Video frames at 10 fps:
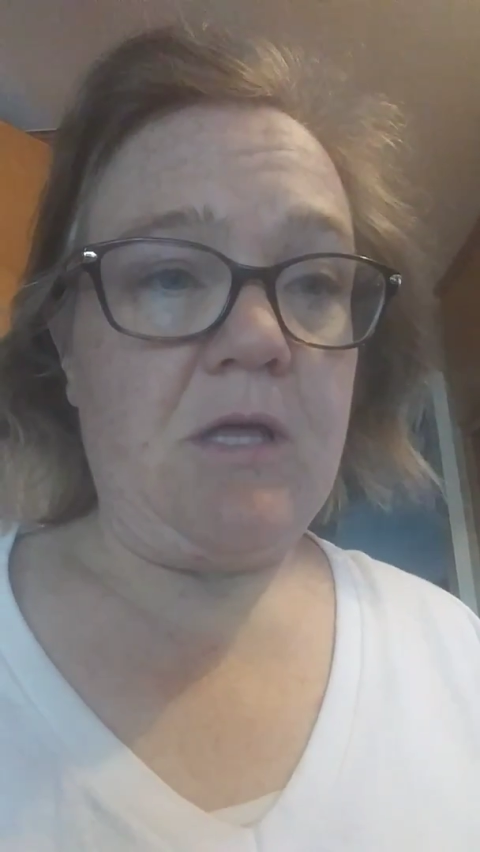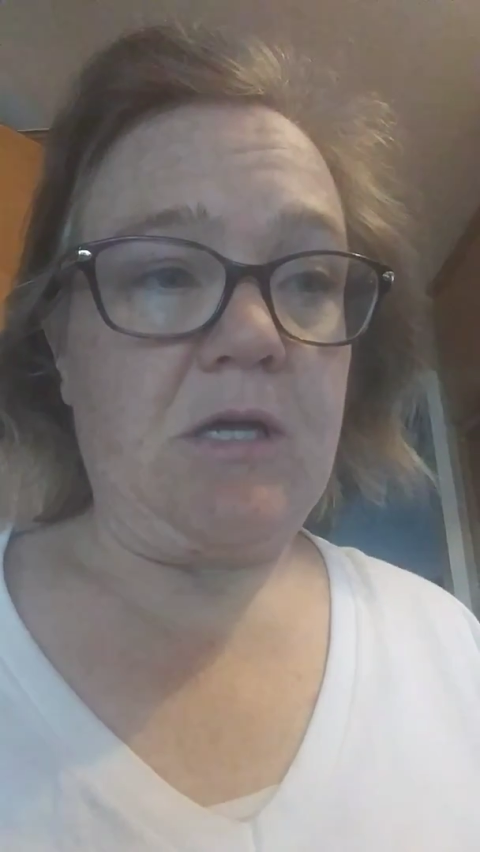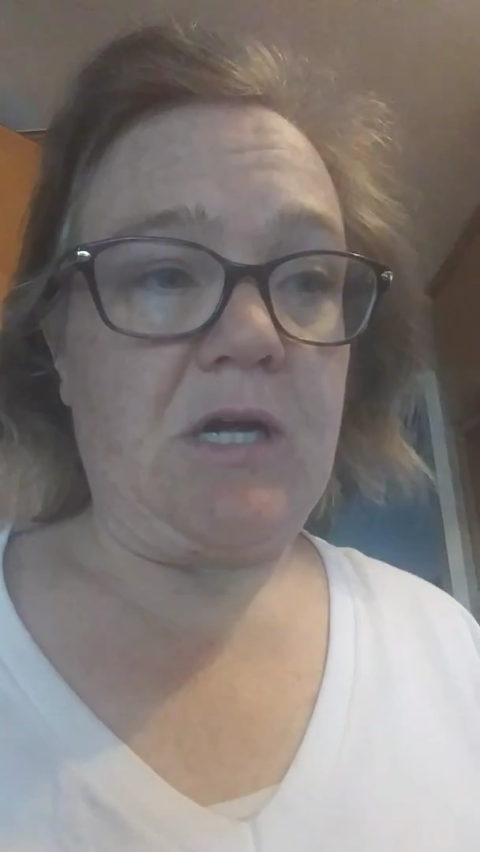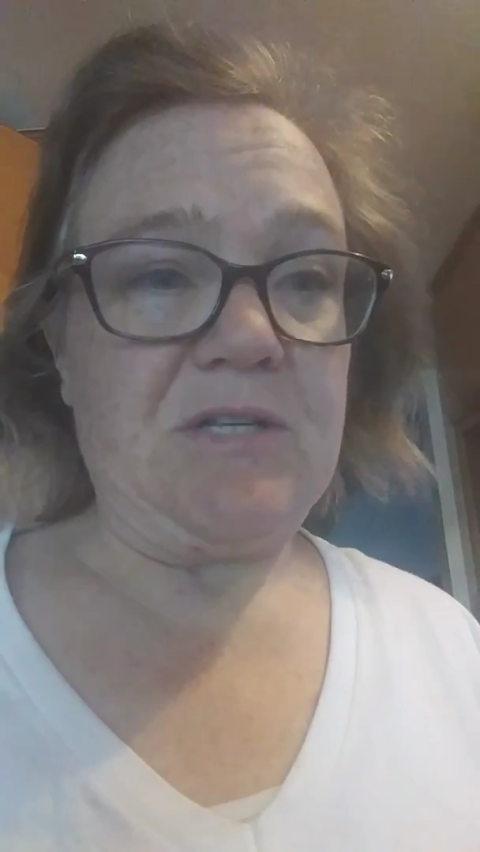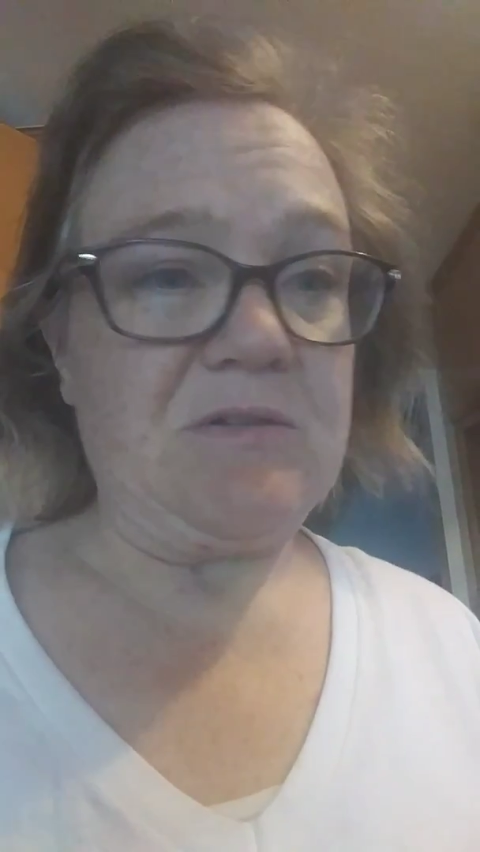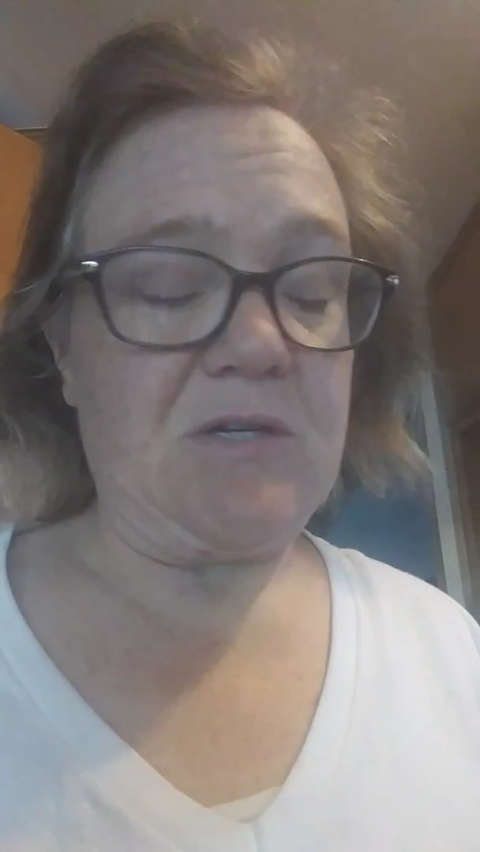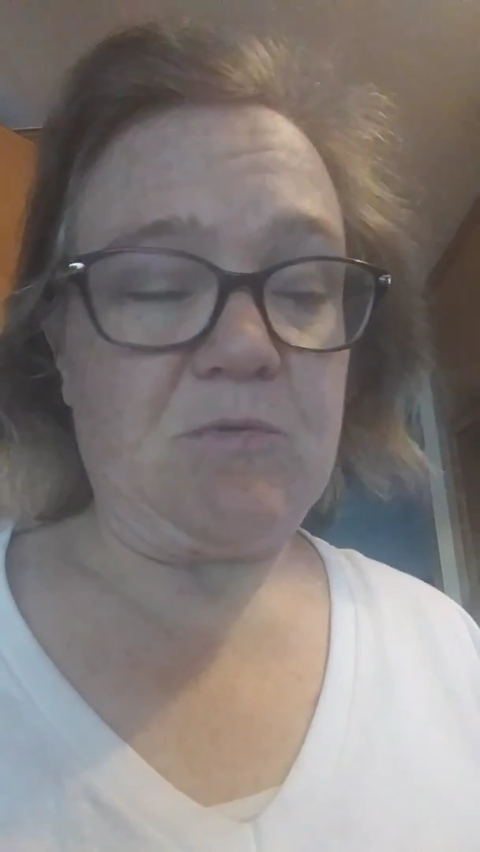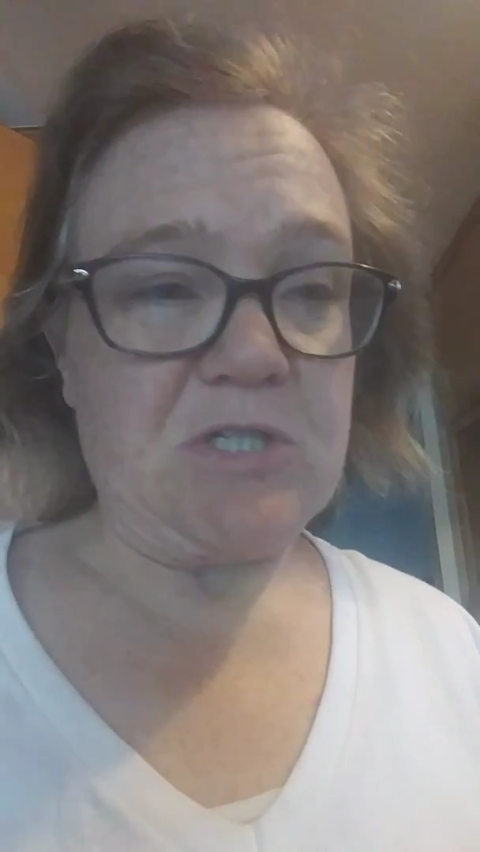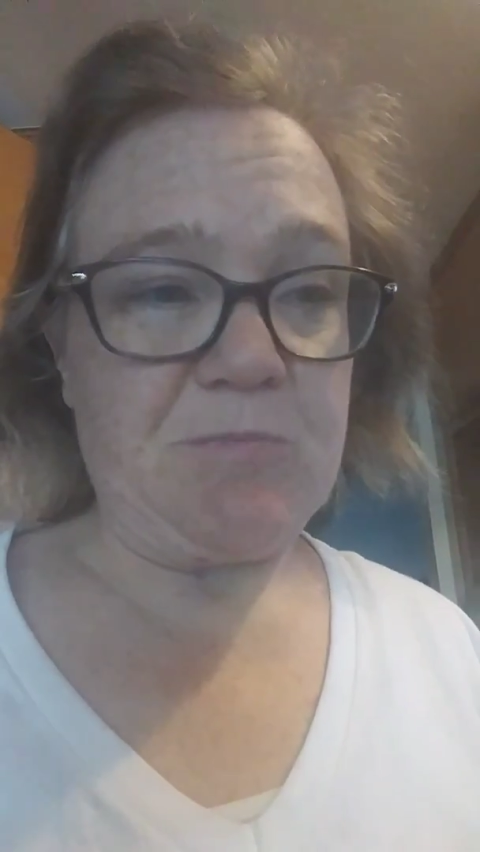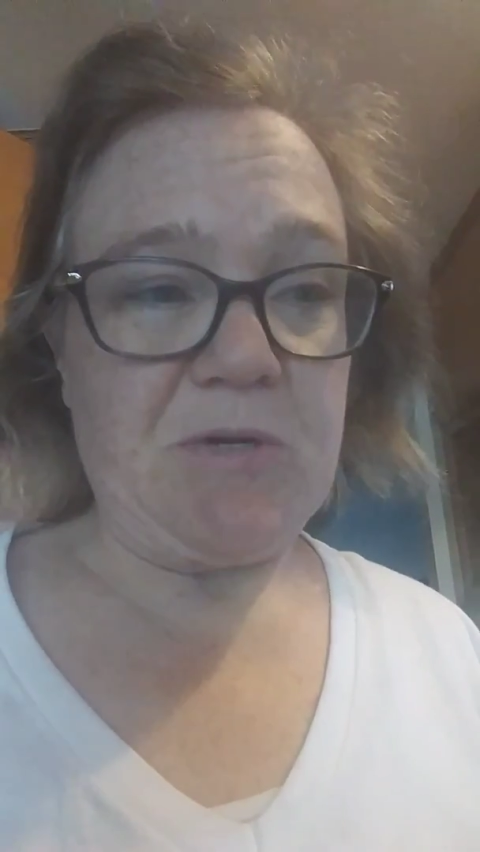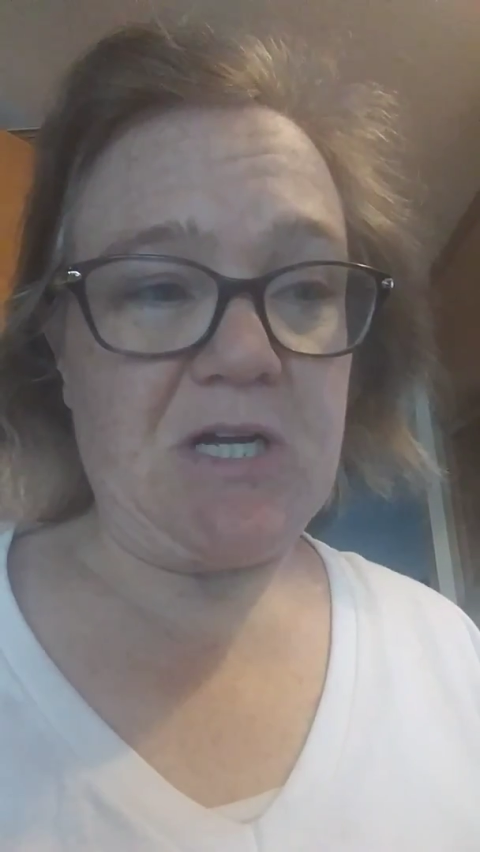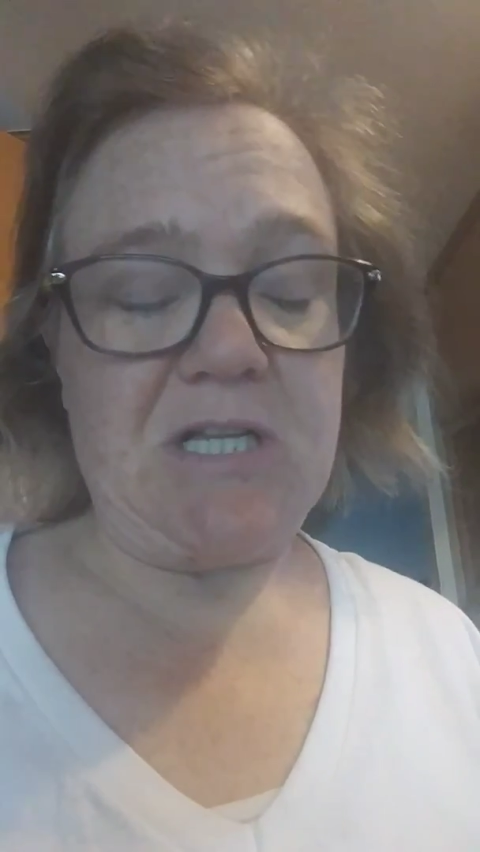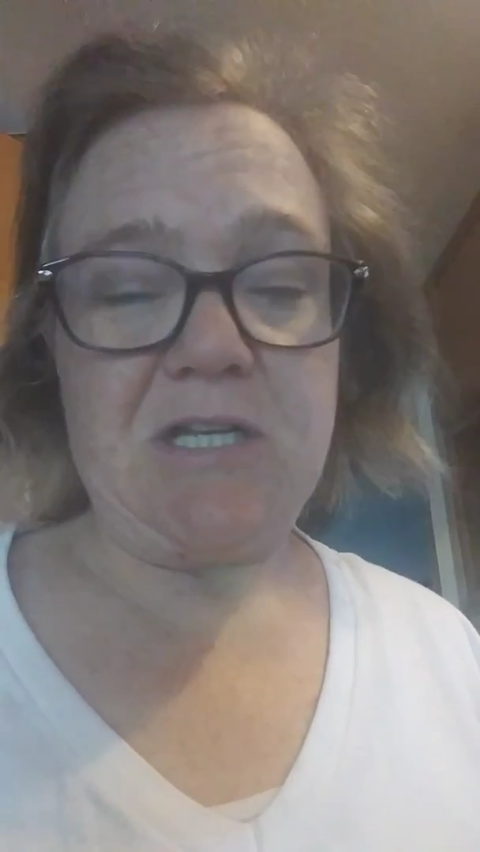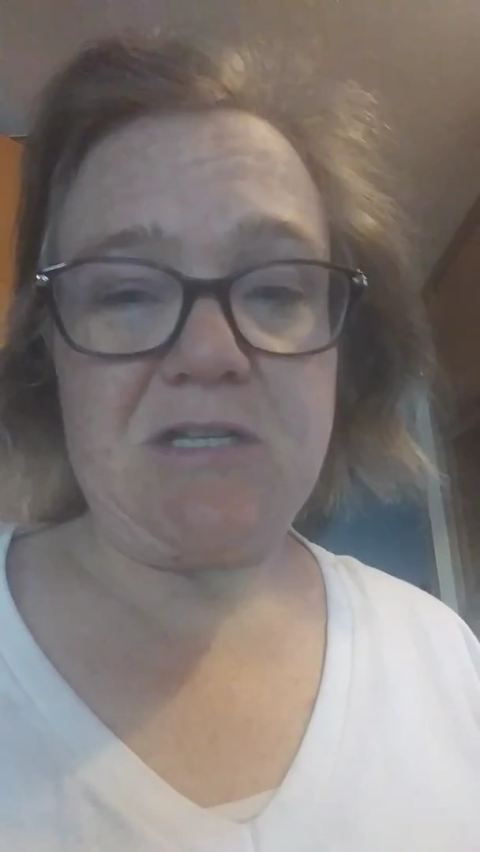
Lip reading: I do not worship a God that